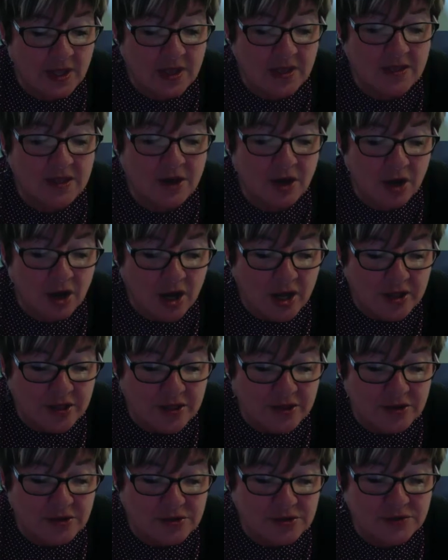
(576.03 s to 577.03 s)
The
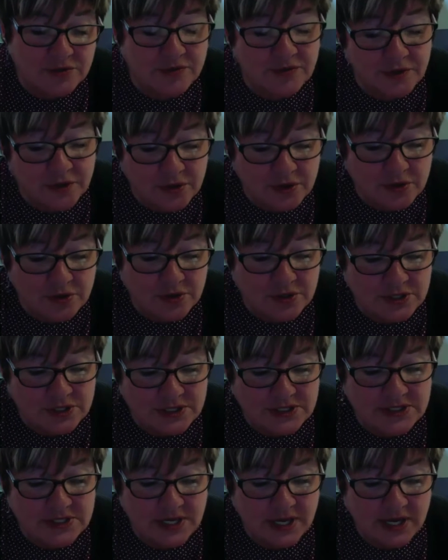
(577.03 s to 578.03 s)
authors further
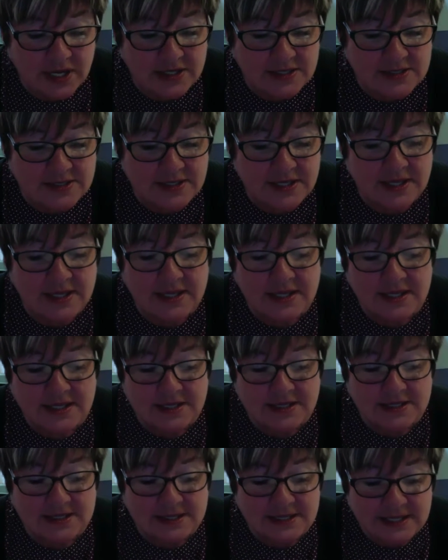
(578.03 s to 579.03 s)
discuss
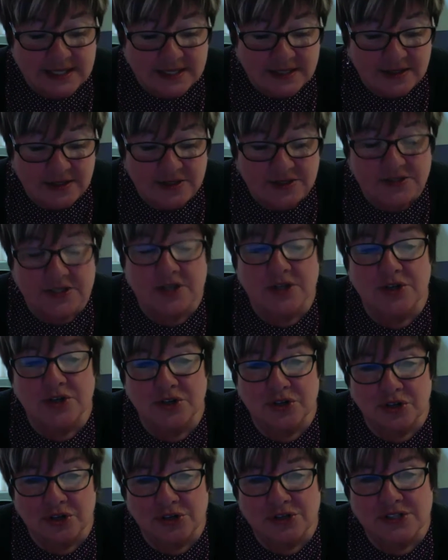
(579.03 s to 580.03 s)
skills
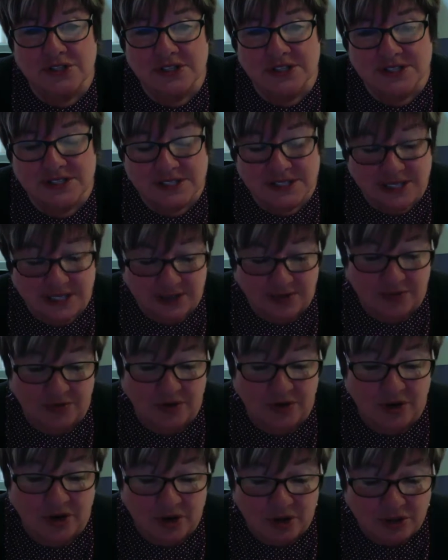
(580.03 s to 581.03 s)
nurses need for
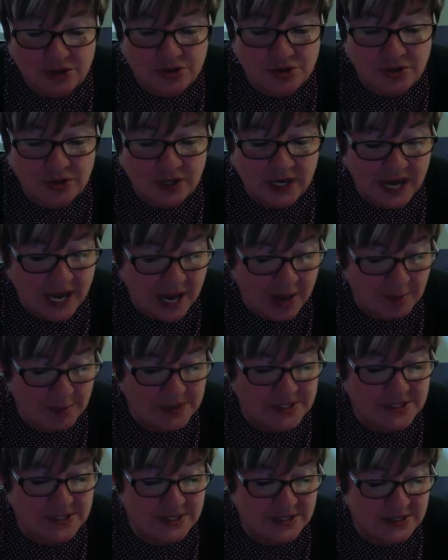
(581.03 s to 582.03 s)
cultural
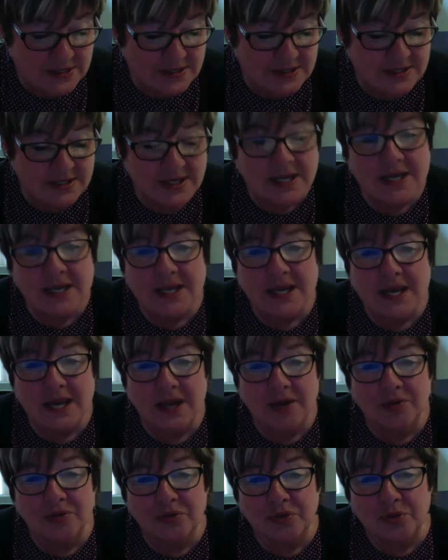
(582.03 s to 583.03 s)
competence
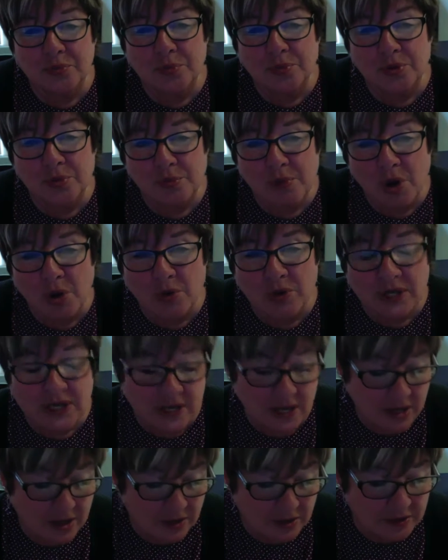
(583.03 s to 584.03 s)
and for promoting
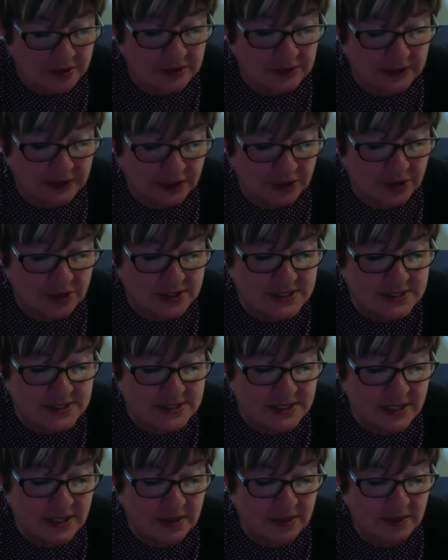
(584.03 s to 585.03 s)
health
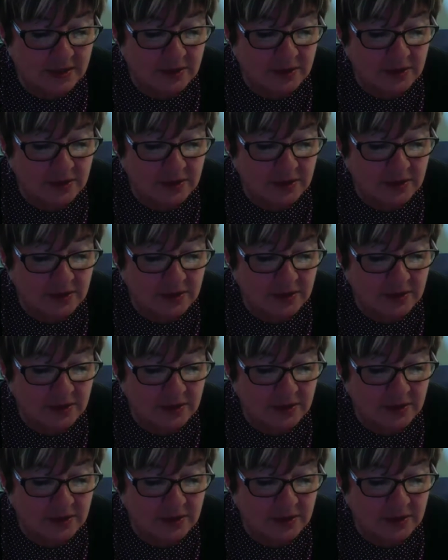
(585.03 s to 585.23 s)
literacy.